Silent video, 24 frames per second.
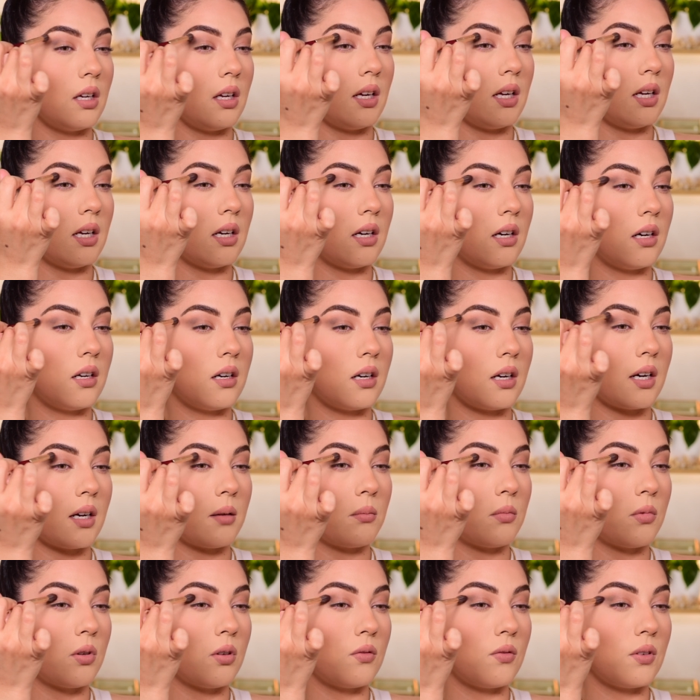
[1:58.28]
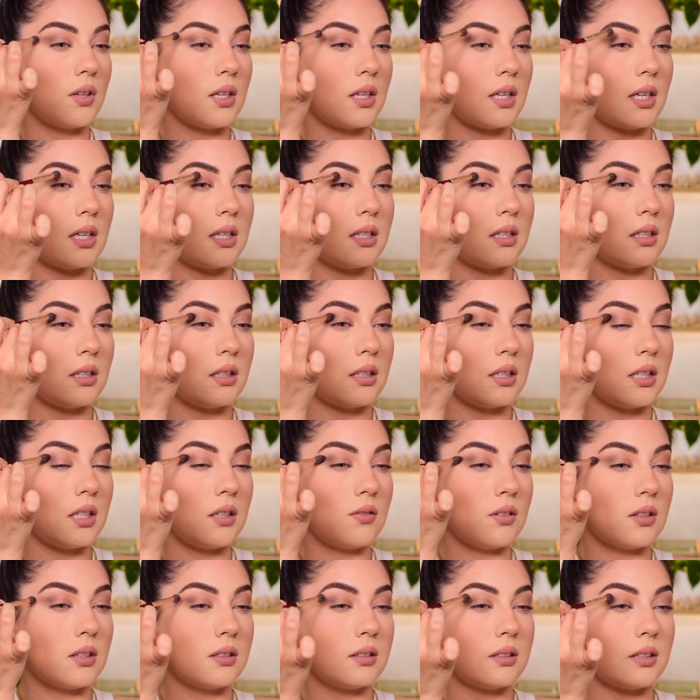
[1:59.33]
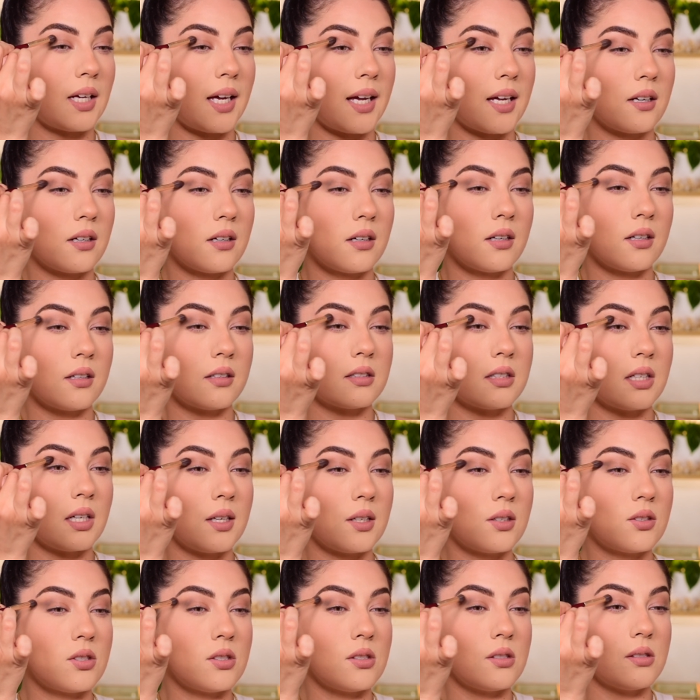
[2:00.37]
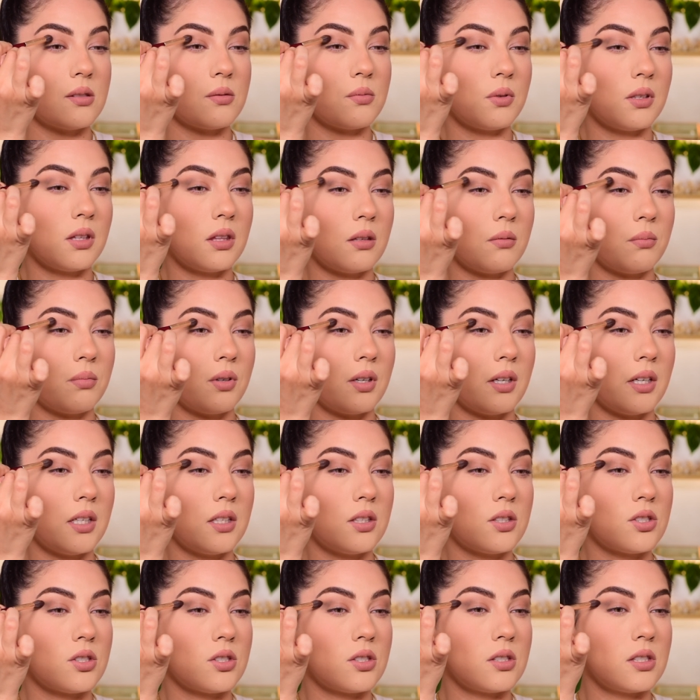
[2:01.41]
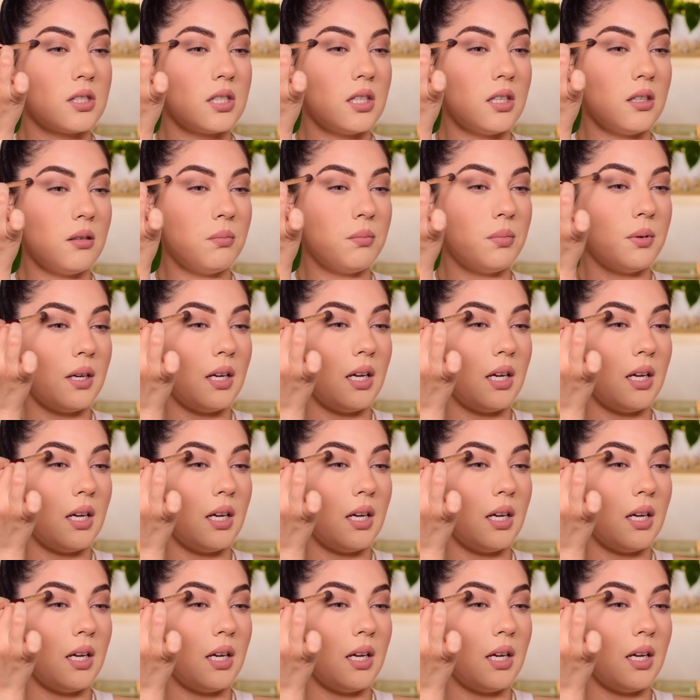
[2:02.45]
And I'm moving in even lighter touches with the brush tip.